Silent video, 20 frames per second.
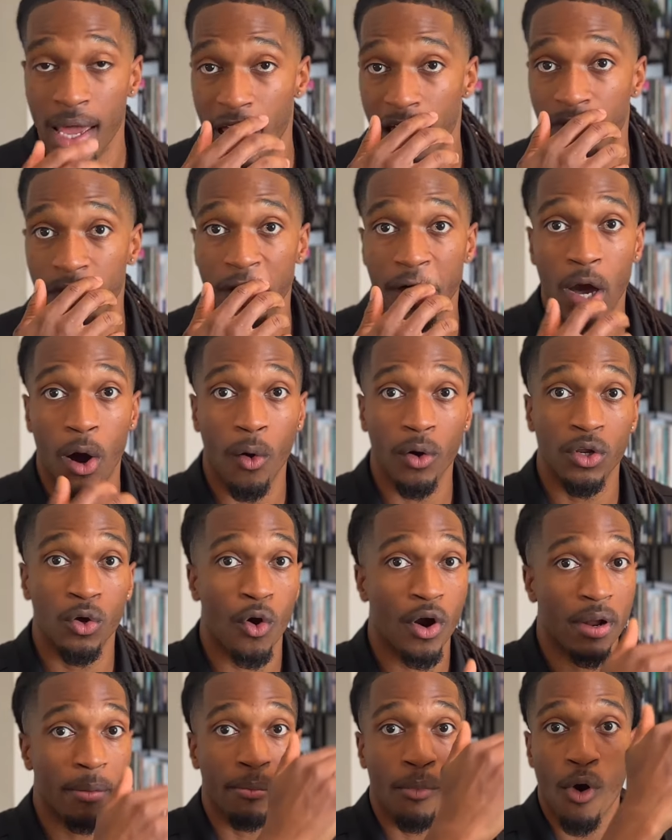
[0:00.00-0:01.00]
If you go
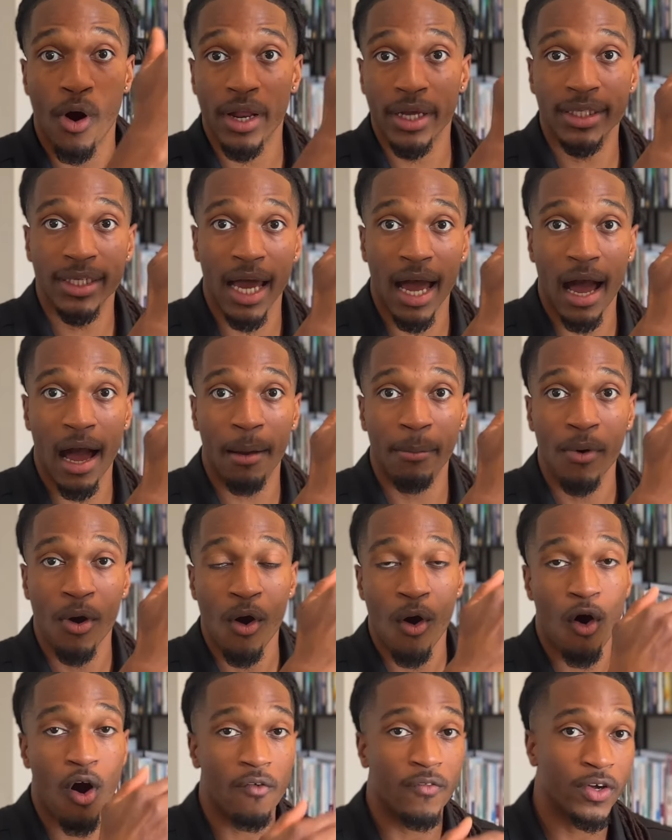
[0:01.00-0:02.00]
during the morning time,
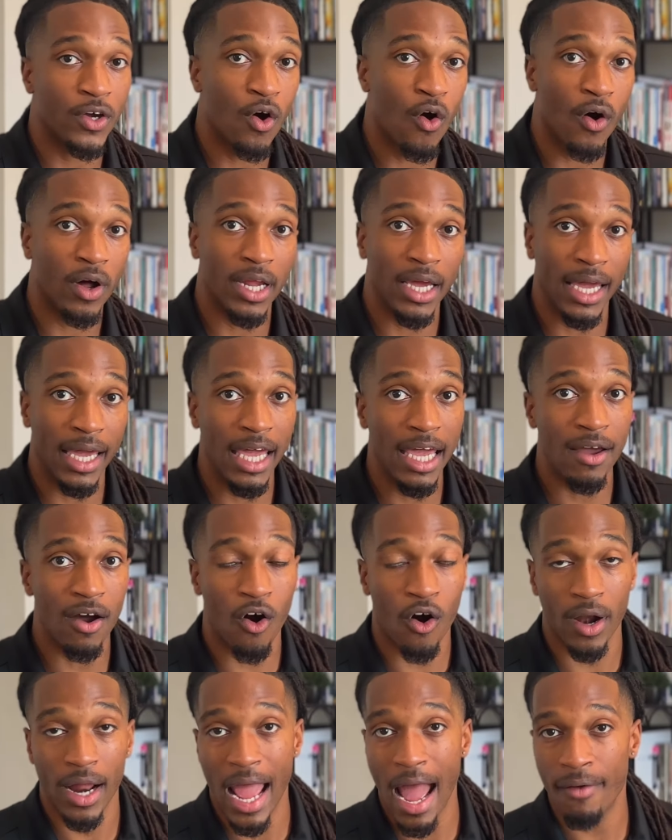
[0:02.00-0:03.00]
or if you go in the
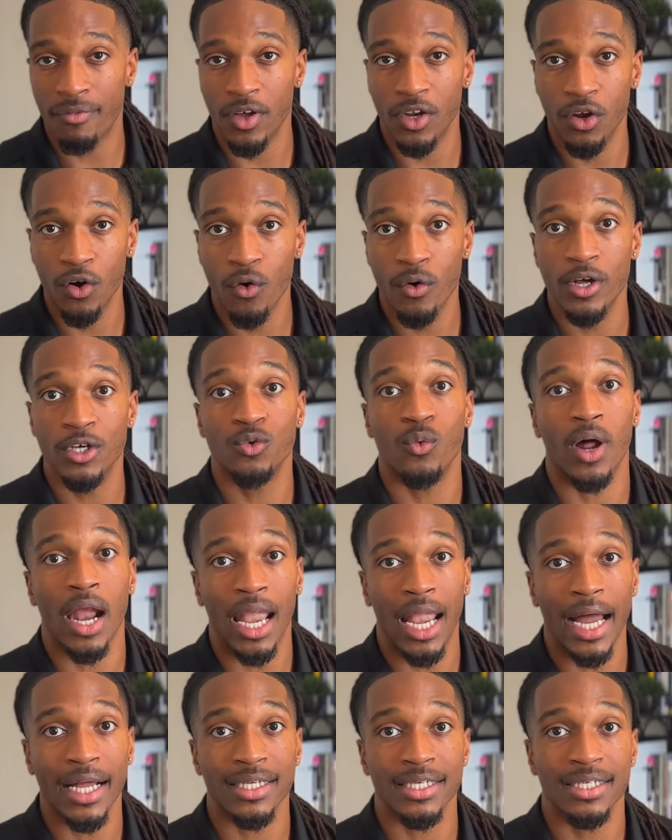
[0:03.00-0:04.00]
or in the afternoon, is what I
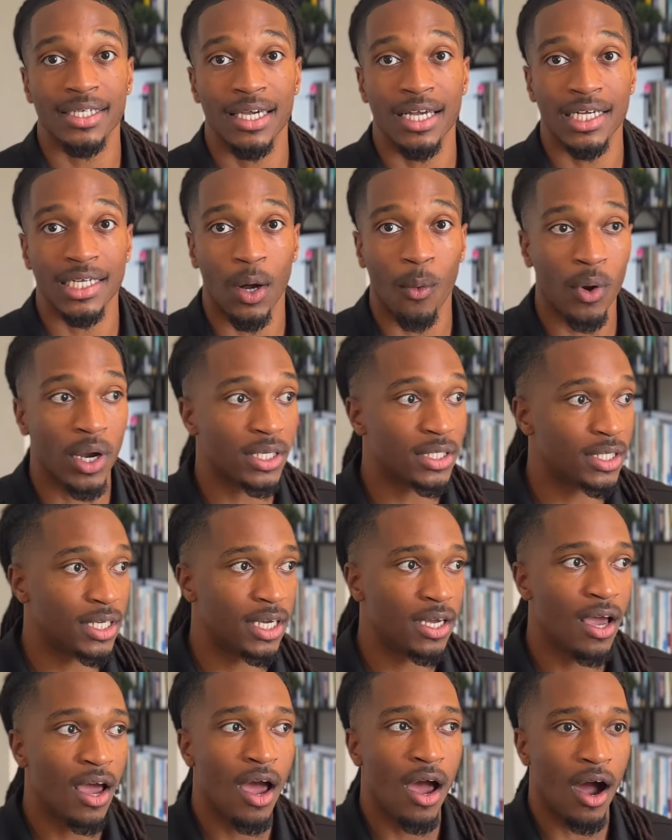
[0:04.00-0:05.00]
like to see, because I want to
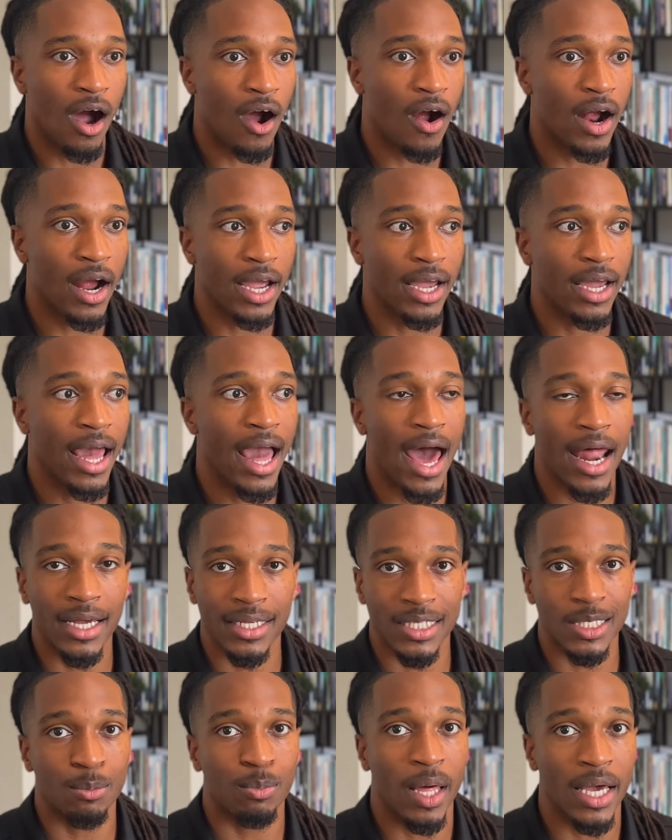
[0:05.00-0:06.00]
see, all right, how does
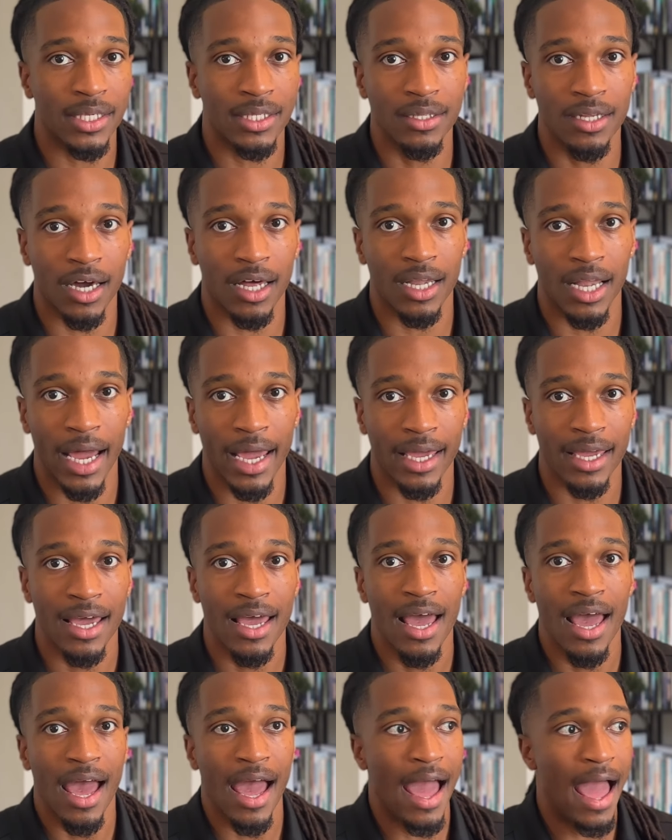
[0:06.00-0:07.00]
this place look like
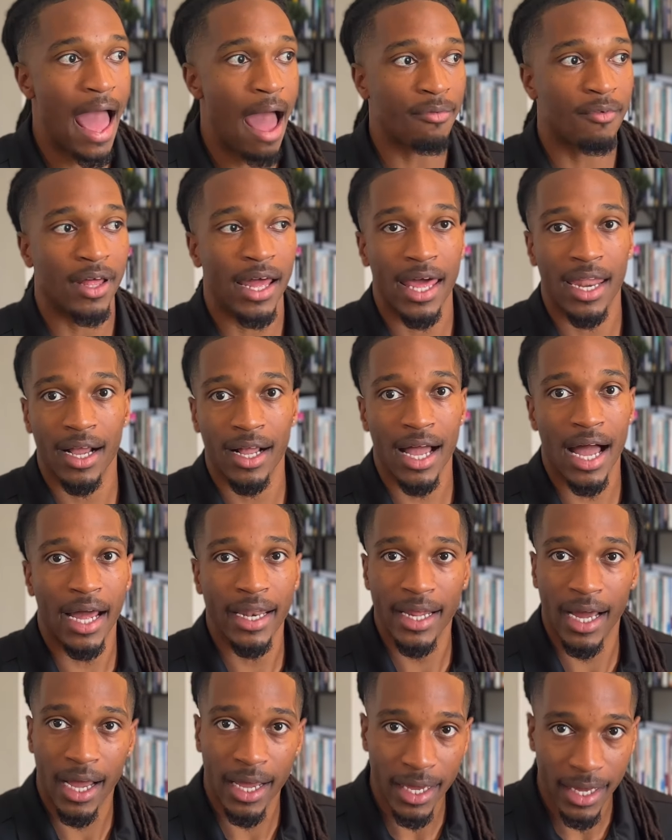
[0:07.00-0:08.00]
after they done got
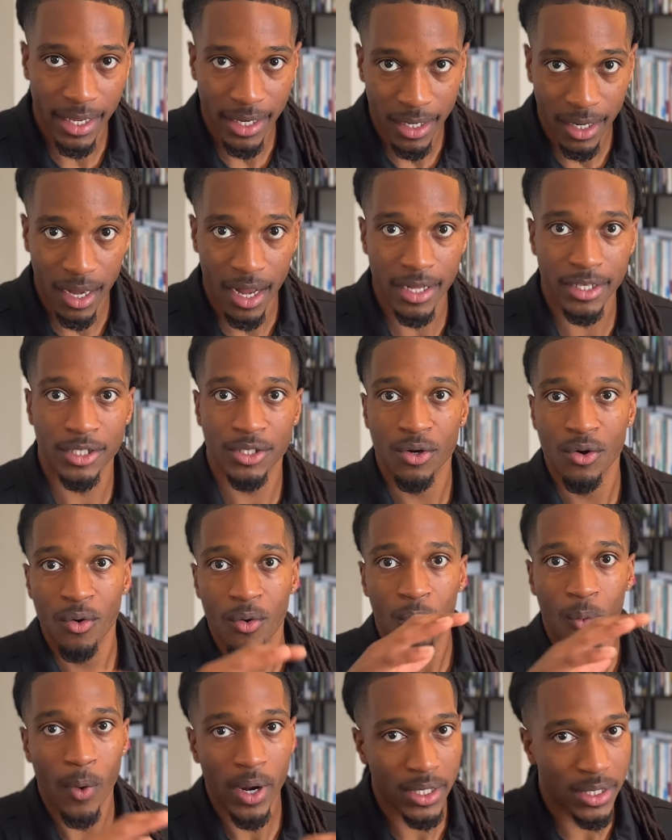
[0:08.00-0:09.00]
down eating lunch?
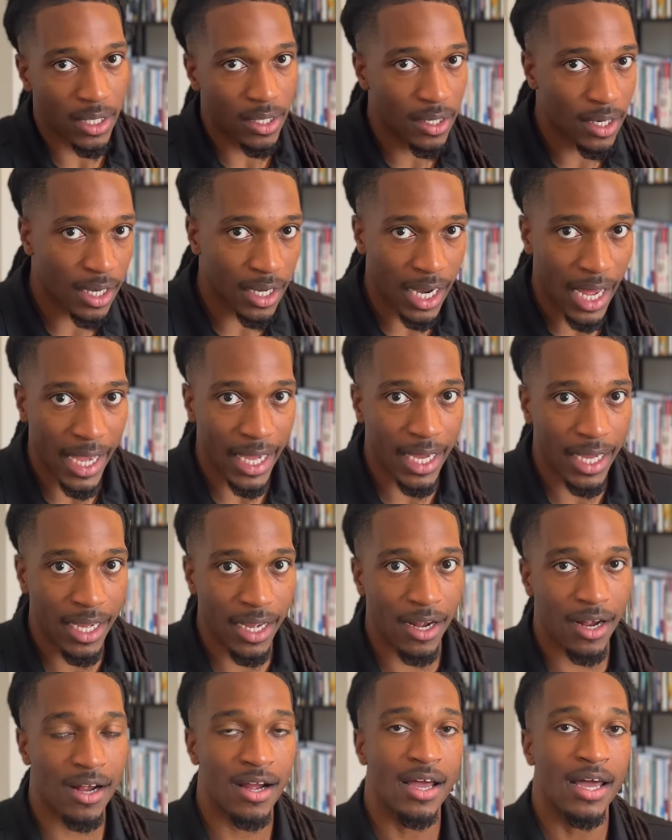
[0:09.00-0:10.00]
What does it look like in
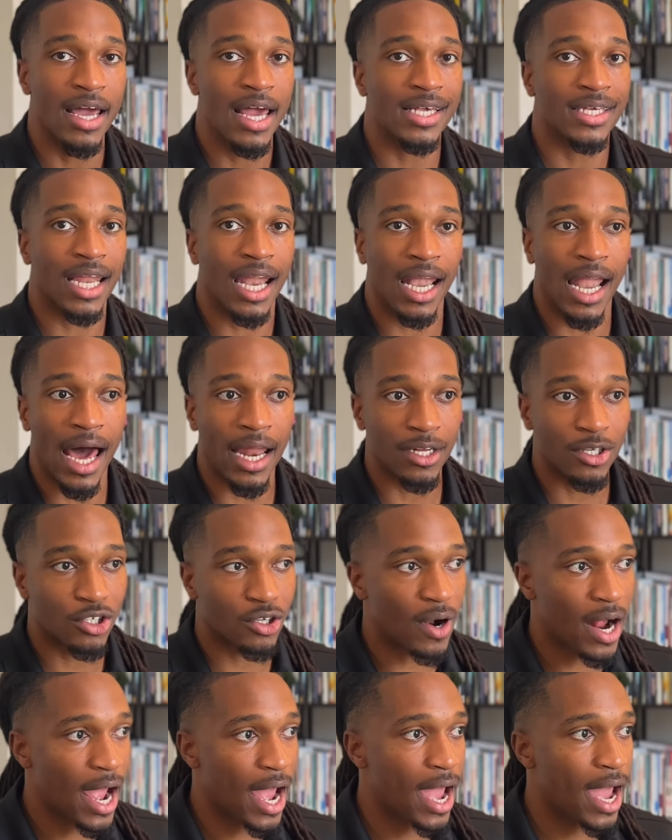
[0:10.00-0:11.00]
here? Is it a lot of
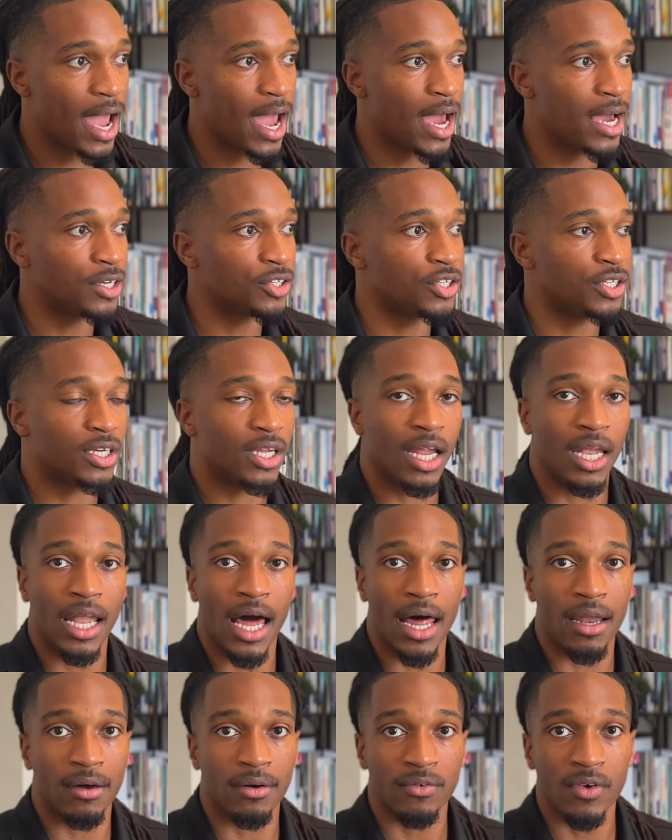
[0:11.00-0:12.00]
trash? Is it a
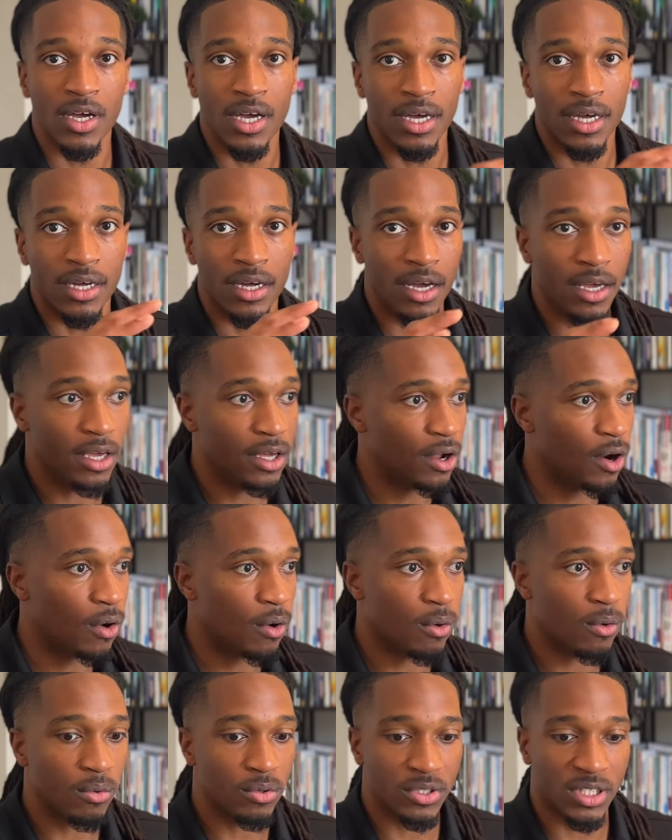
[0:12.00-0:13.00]
lot of, you
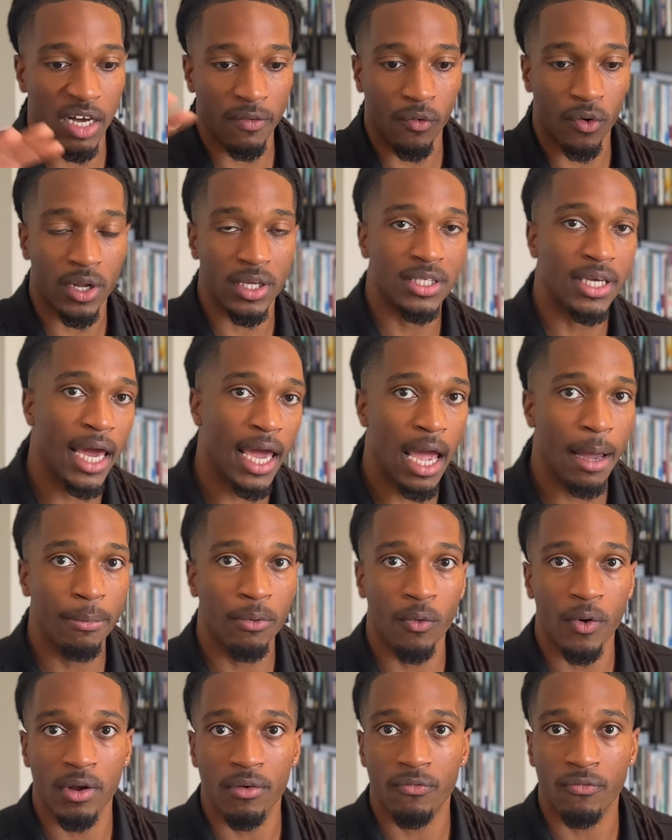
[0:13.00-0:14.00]
know, stuff on the
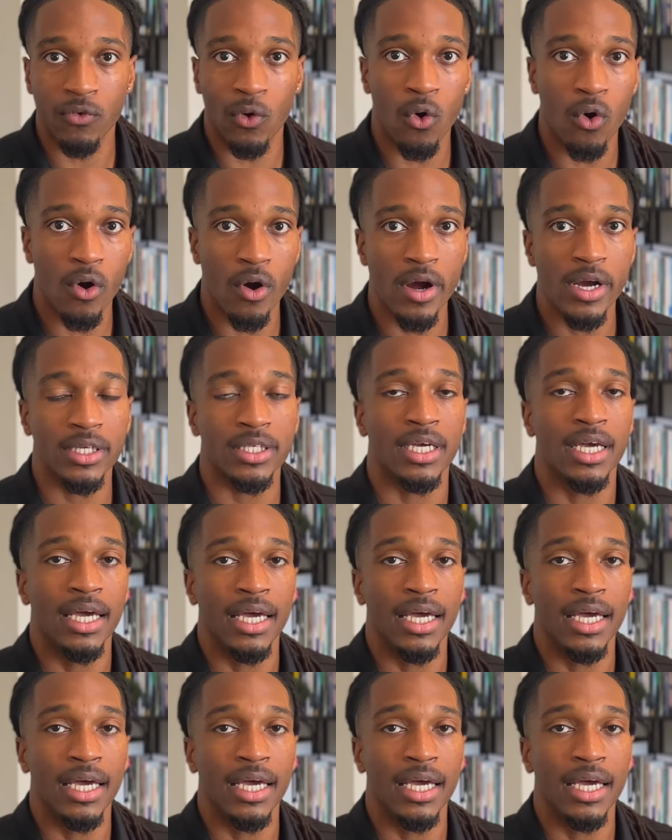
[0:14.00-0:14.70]
table and floors?